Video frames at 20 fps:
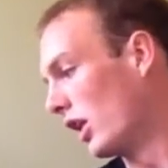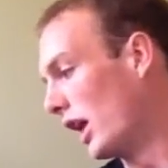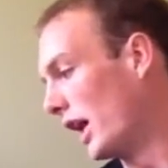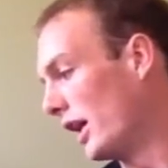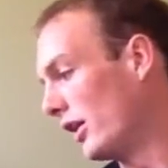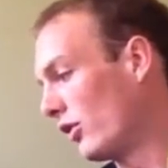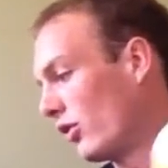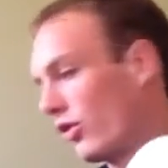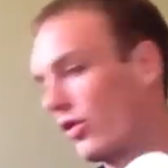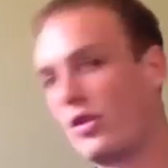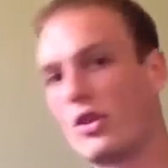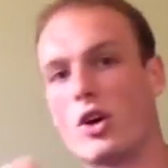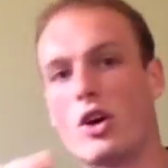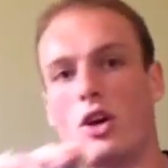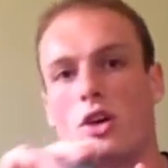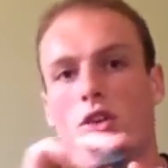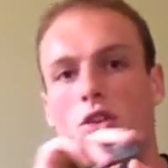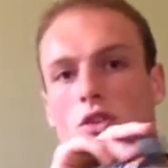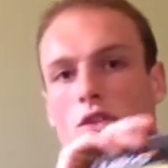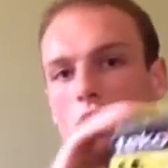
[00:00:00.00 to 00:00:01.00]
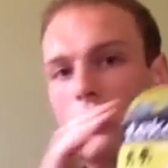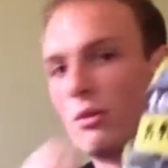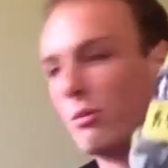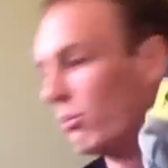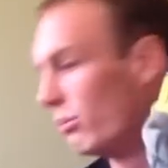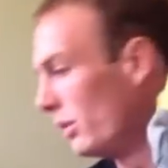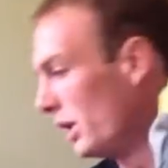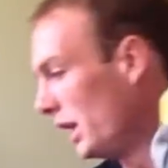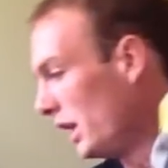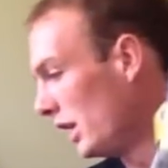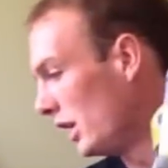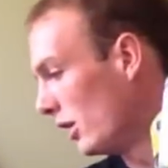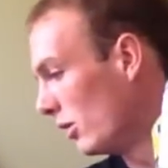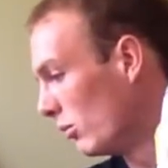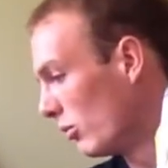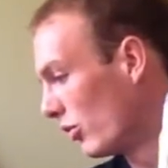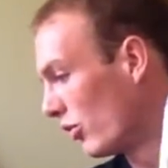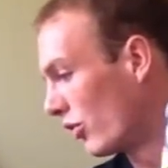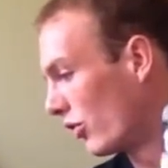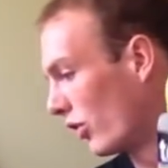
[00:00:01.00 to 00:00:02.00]
light socks,
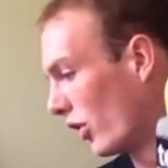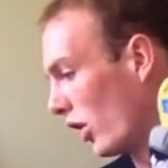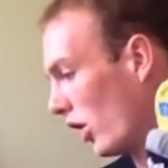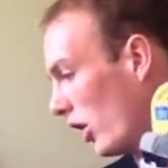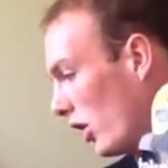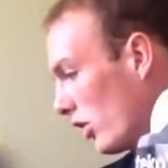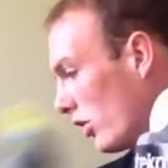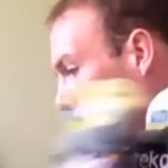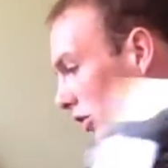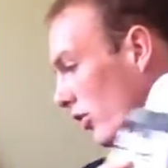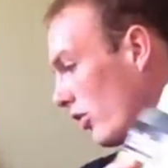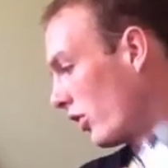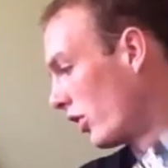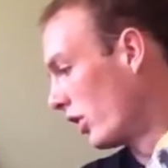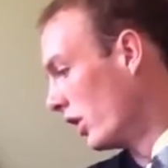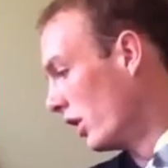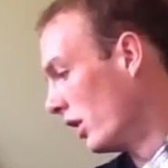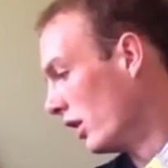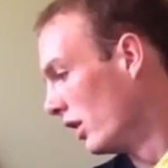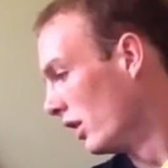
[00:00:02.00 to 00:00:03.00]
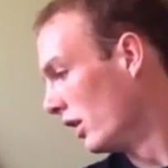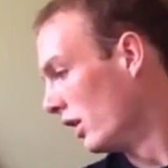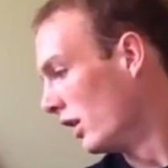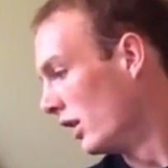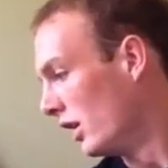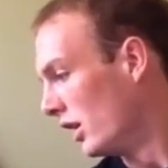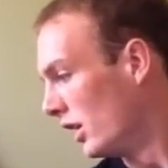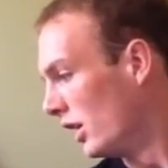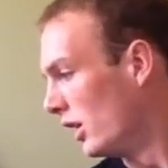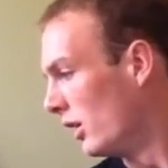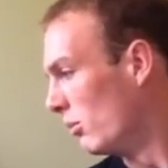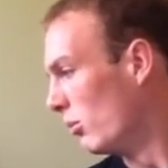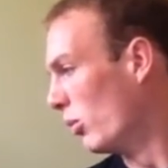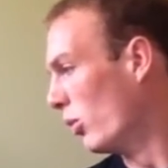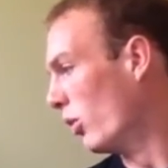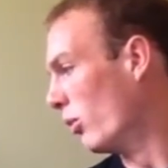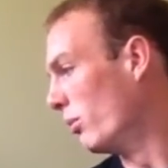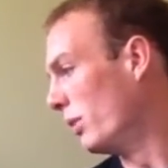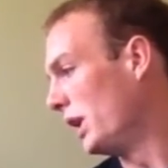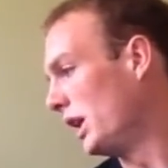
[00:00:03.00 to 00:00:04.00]
medium socks,
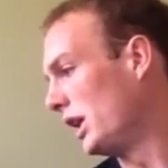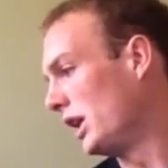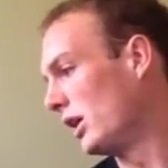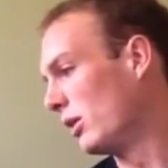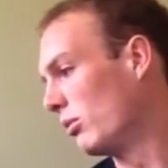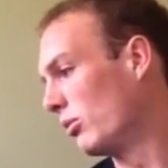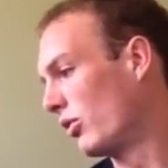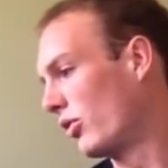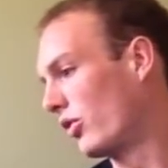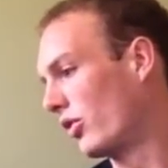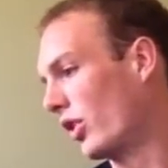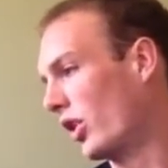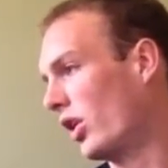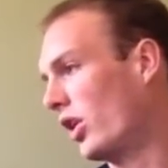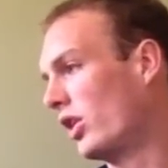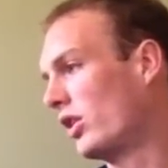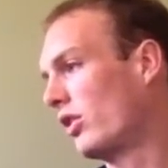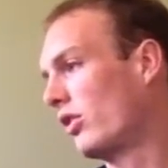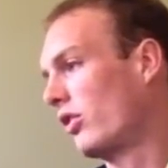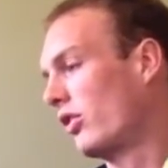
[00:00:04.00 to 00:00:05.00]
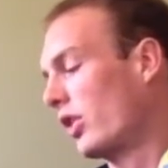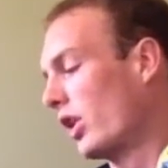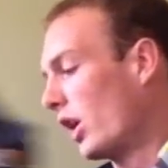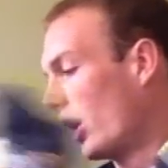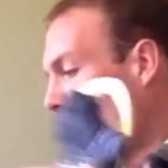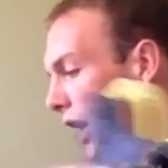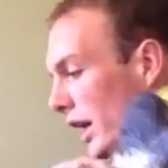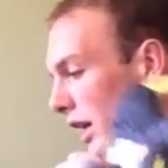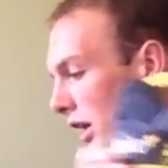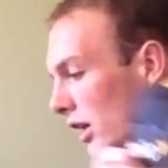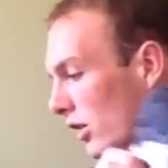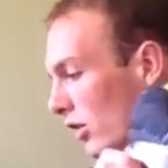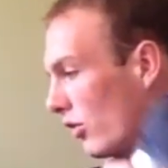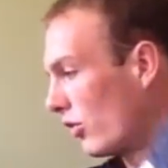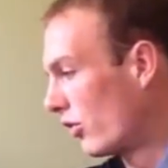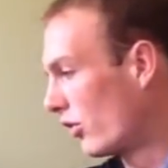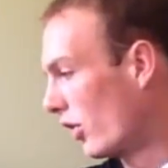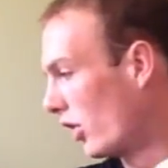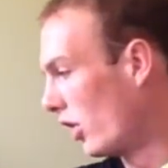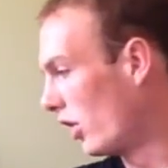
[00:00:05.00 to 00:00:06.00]
more medium socks, hiking
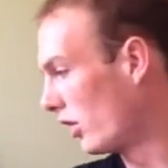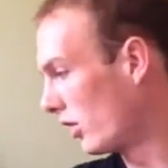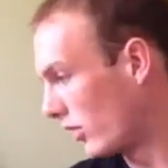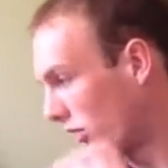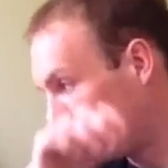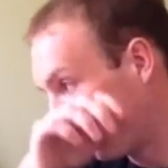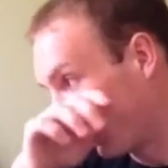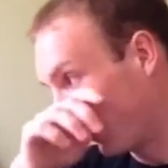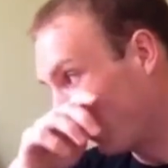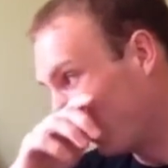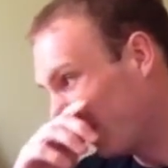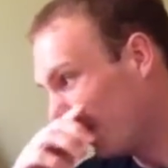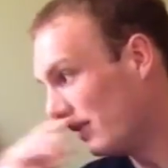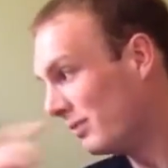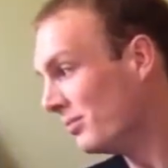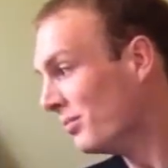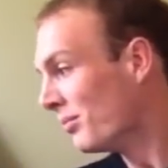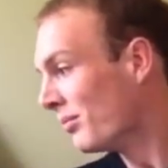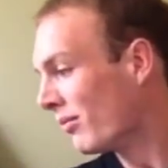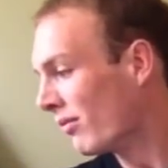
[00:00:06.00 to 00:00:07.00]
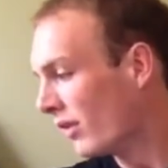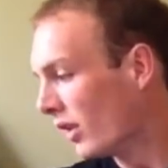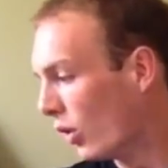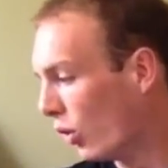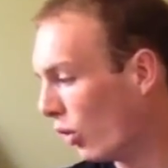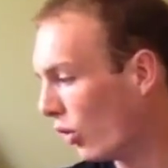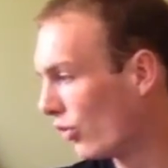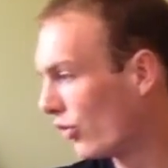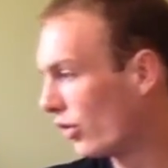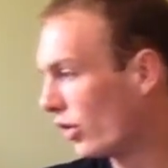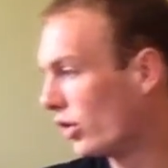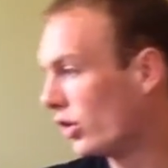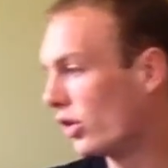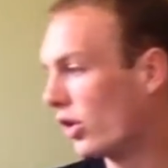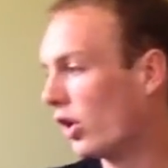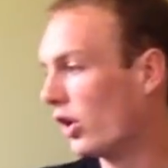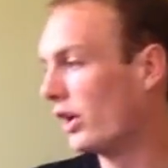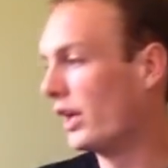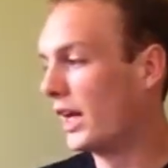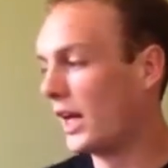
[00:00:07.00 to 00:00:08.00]
socks. Also
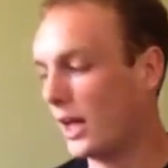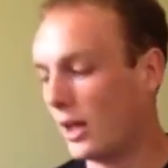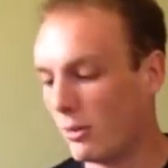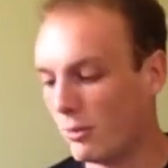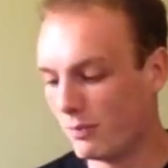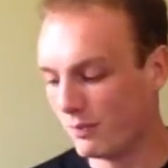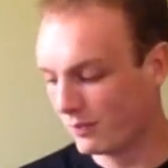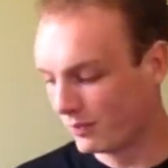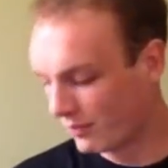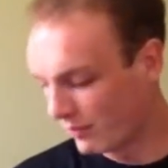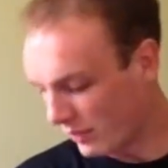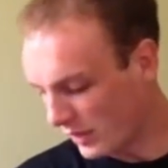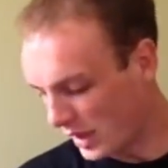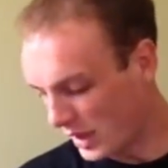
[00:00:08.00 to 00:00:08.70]
got um,